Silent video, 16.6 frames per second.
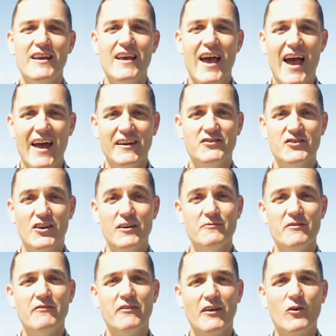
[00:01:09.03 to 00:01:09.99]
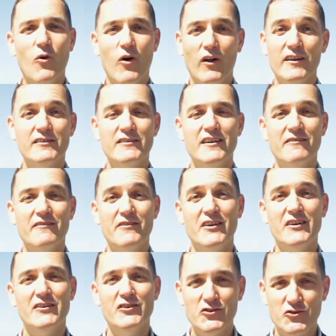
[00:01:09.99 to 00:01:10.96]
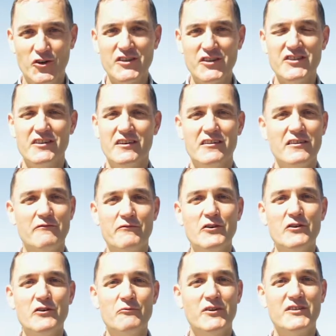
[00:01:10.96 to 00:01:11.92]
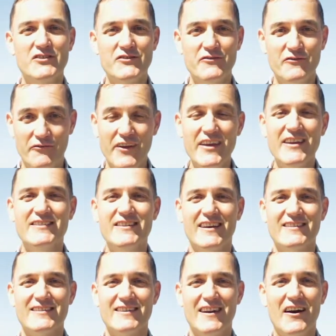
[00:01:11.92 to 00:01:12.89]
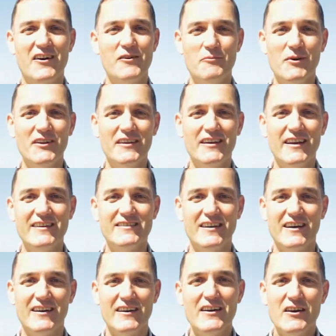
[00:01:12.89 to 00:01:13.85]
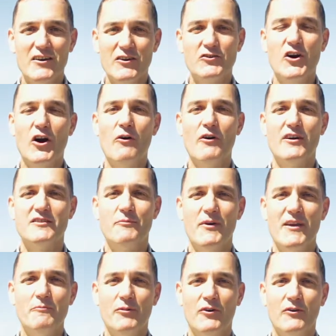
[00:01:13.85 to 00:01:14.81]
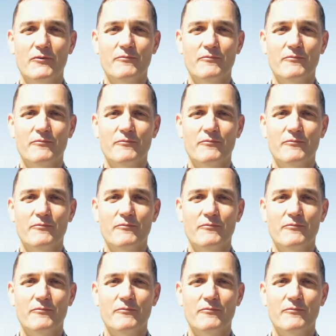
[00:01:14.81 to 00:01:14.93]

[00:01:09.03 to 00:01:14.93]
and in terms of the quality of the nutrition and the food which feeds us and our ability to grow as people.